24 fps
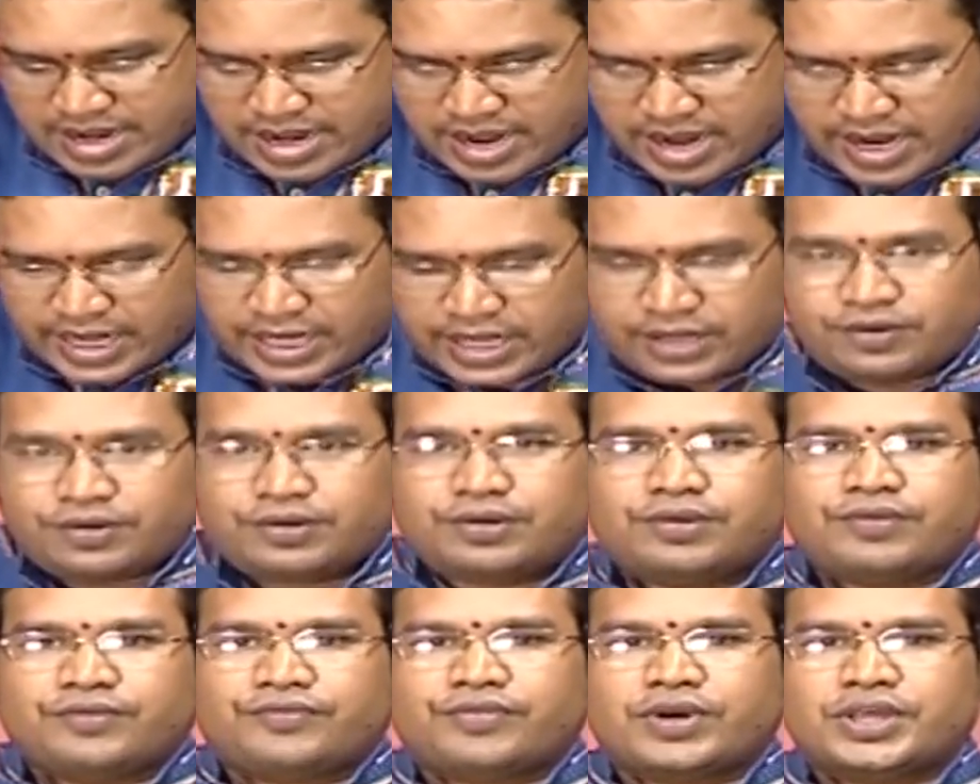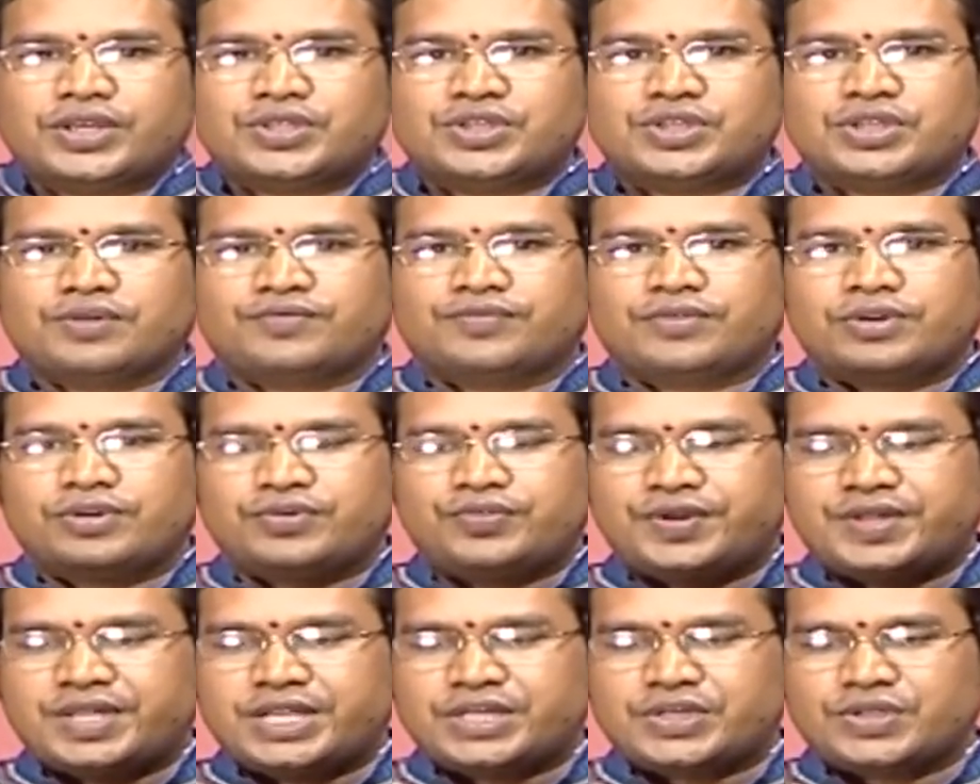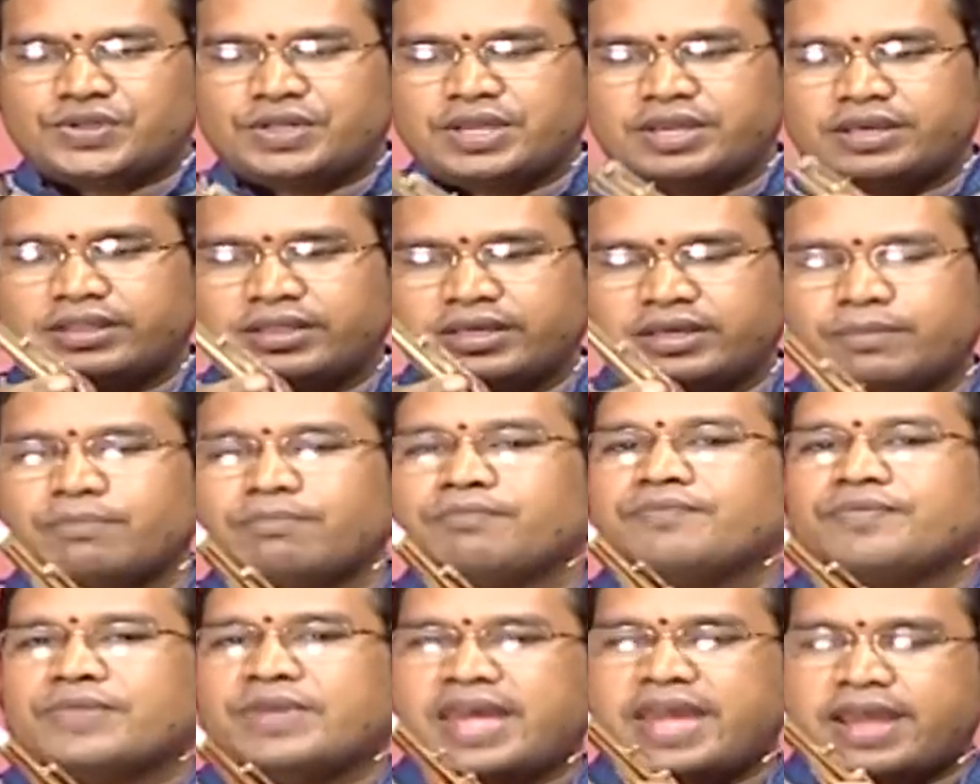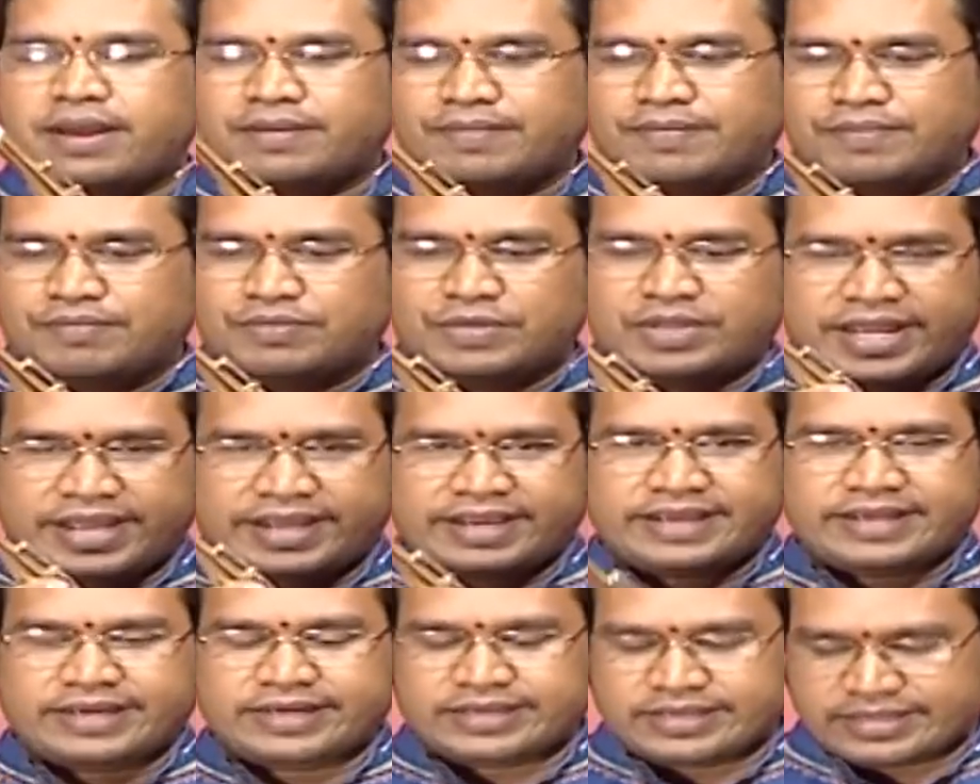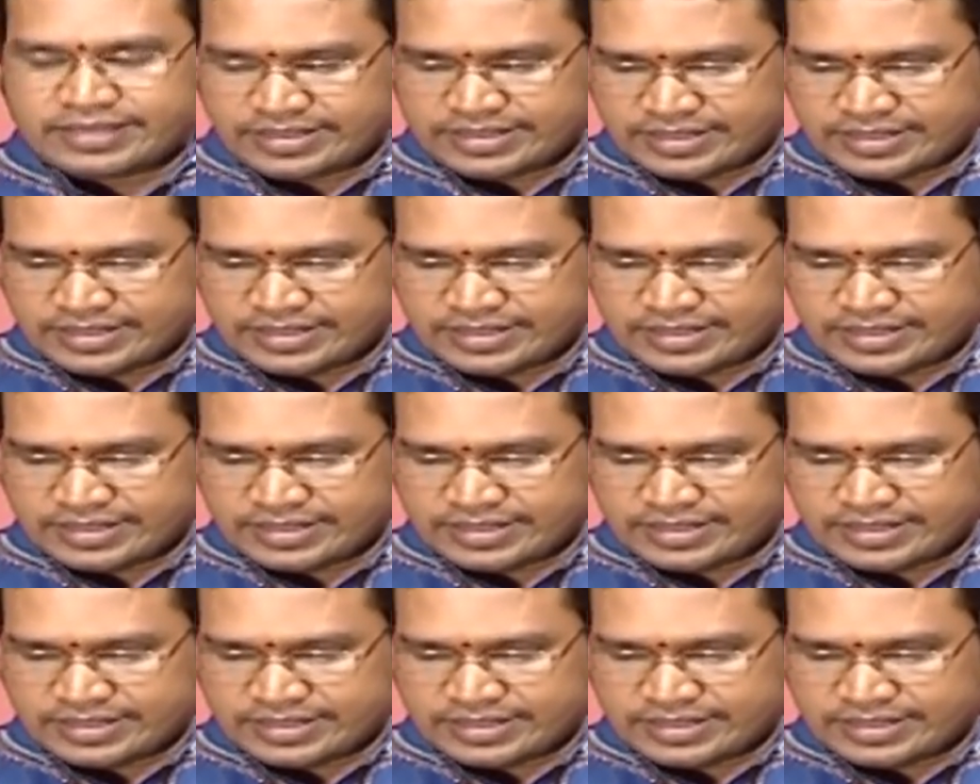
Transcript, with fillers: and first of all we need to take the neck